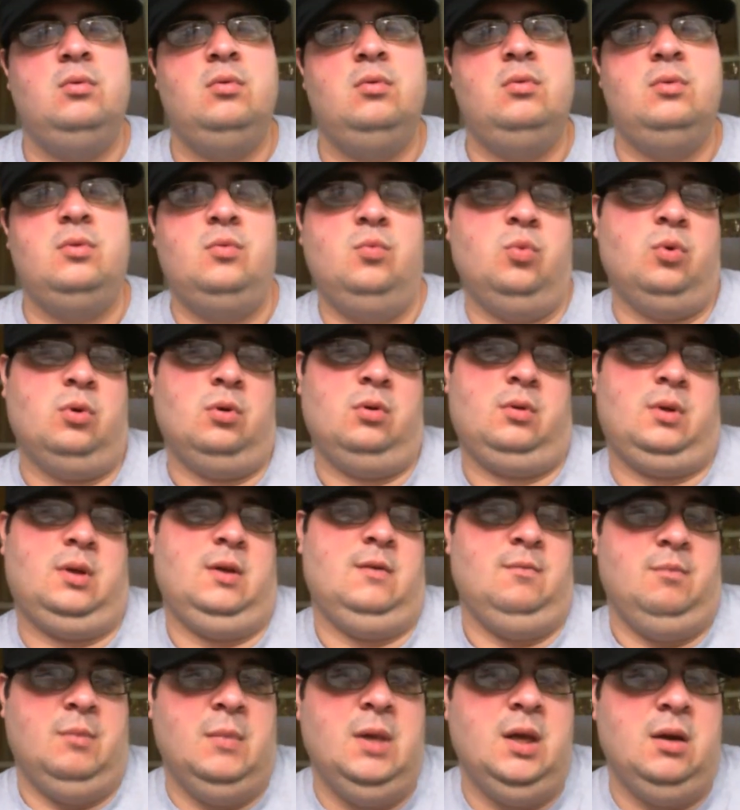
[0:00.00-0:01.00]
well,
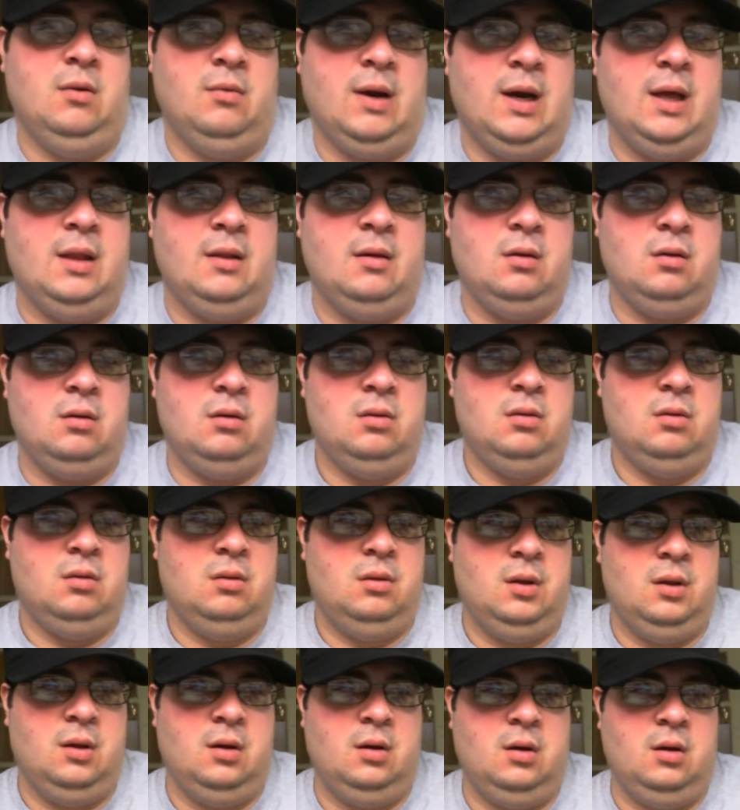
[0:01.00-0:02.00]
give me rather
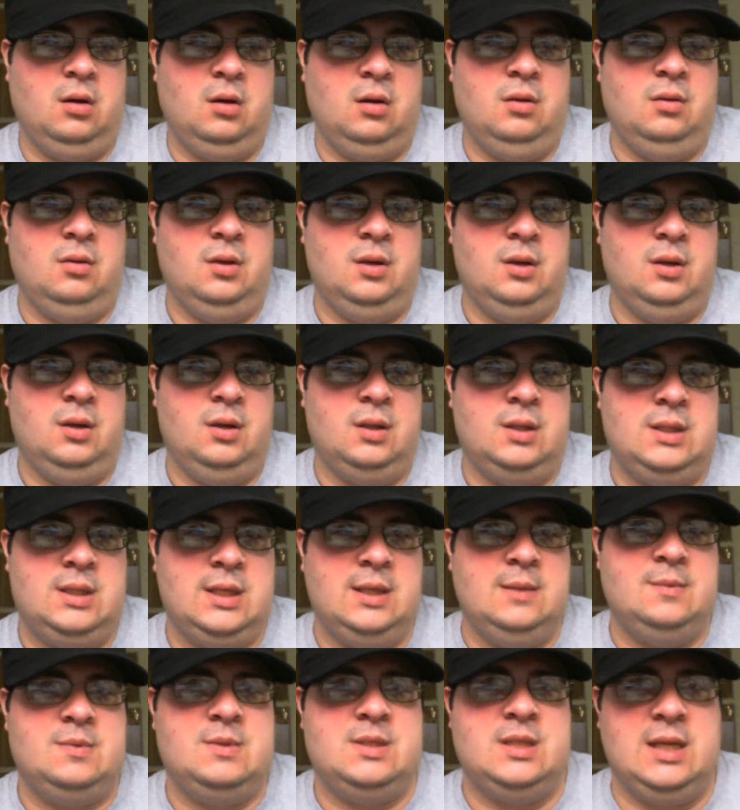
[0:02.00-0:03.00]
the
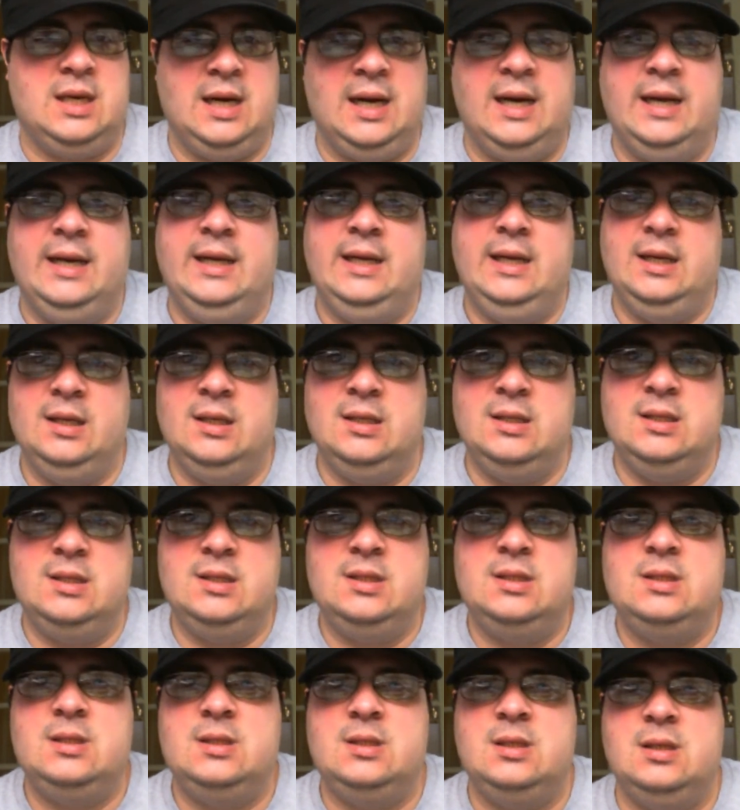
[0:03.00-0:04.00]
tips that I needed
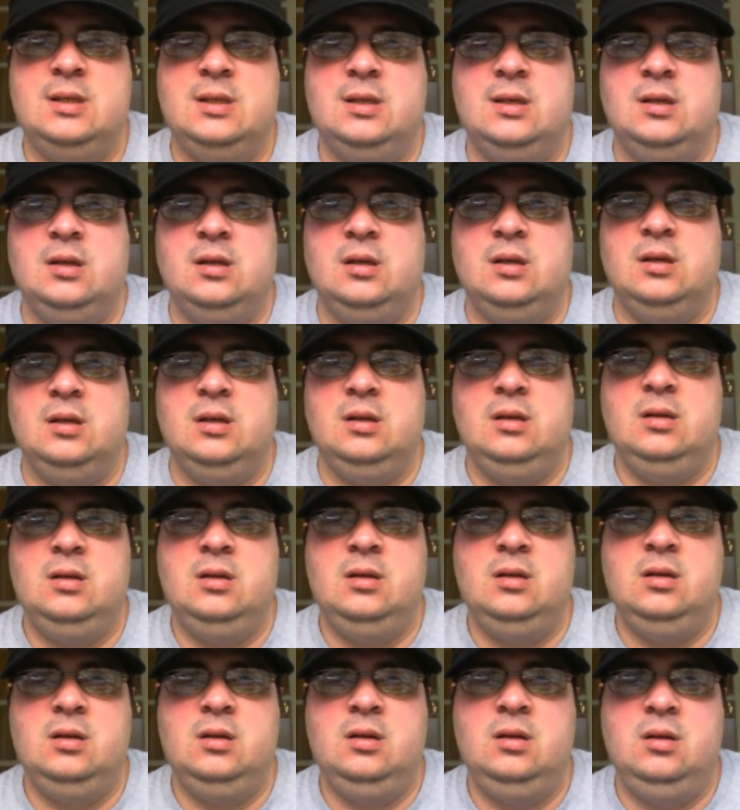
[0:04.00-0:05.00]
to
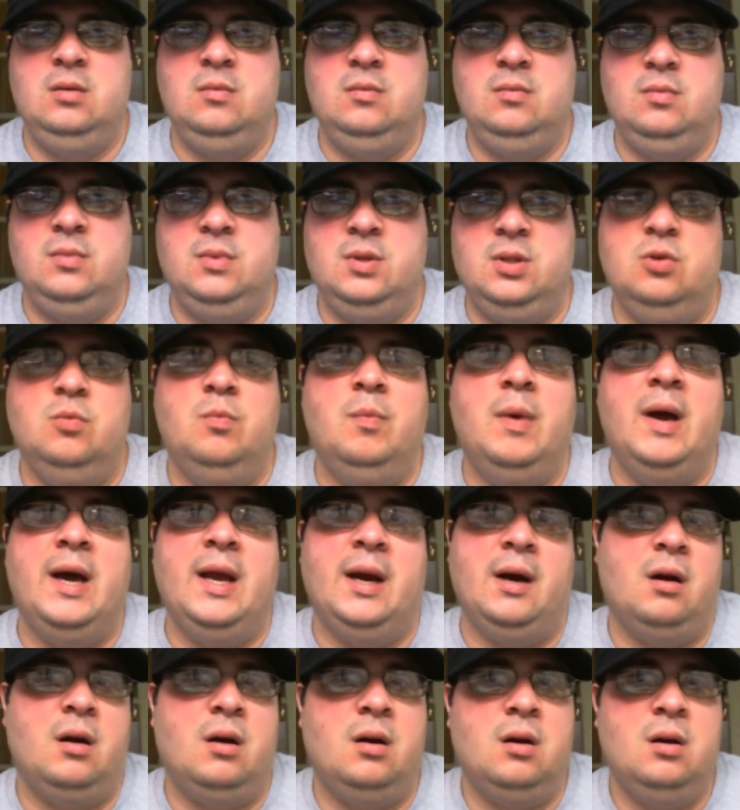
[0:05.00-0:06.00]
do
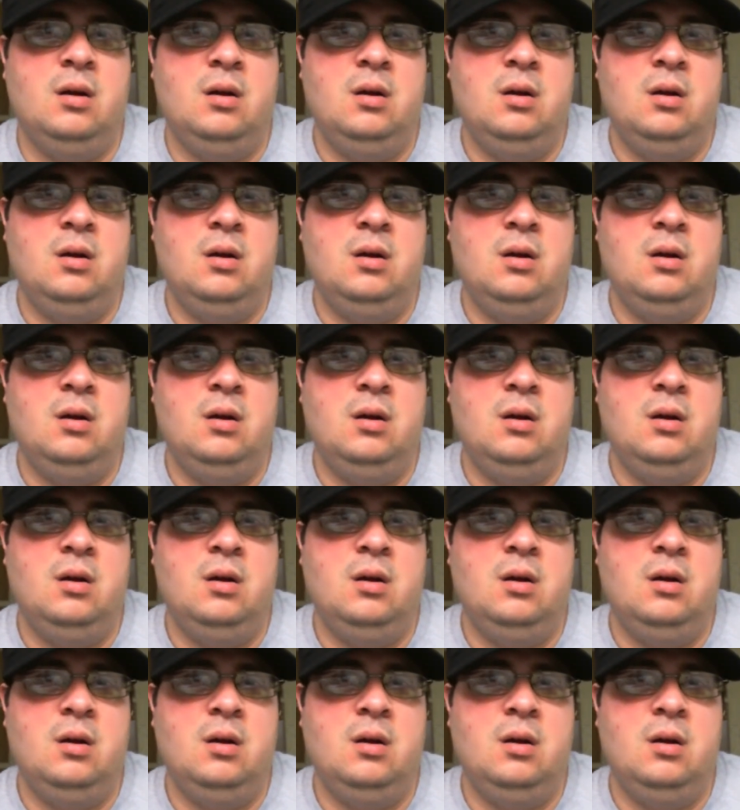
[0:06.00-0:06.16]
better.